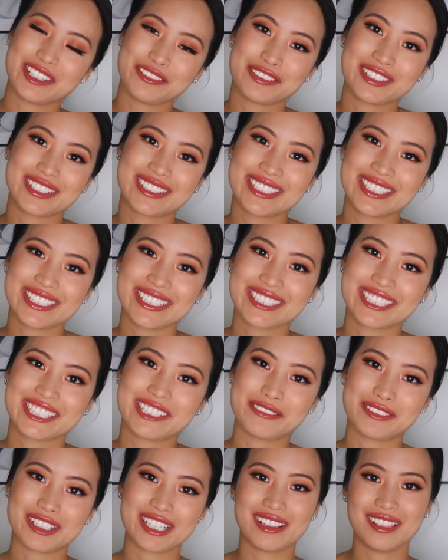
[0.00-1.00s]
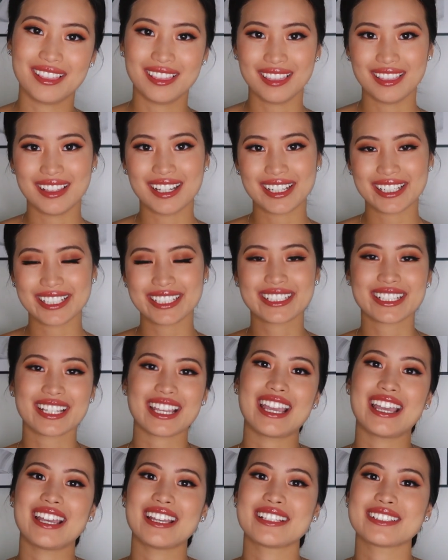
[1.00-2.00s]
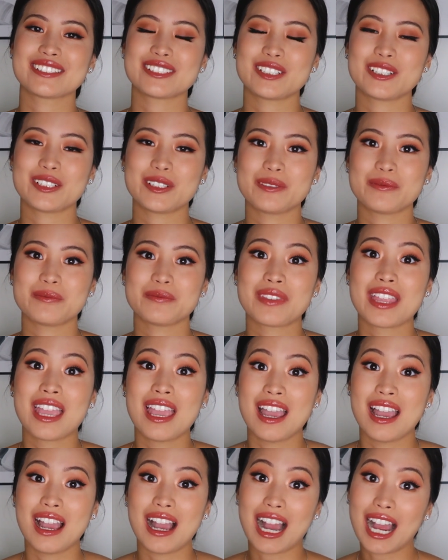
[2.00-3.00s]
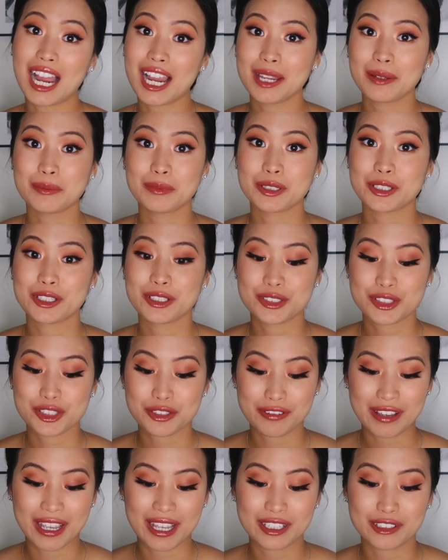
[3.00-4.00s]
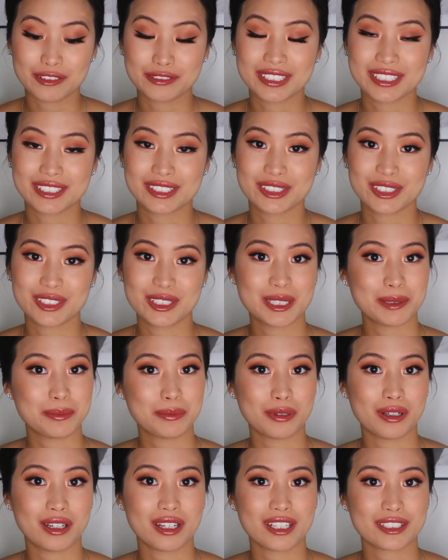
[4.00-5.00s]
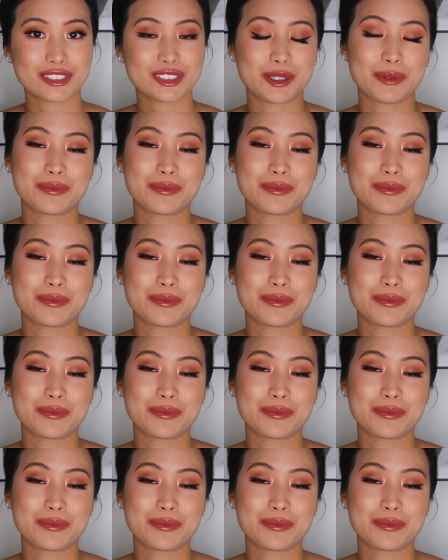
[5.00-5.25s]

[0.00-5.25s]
If you did, give it a like, and I am a huge fan of these new lip products.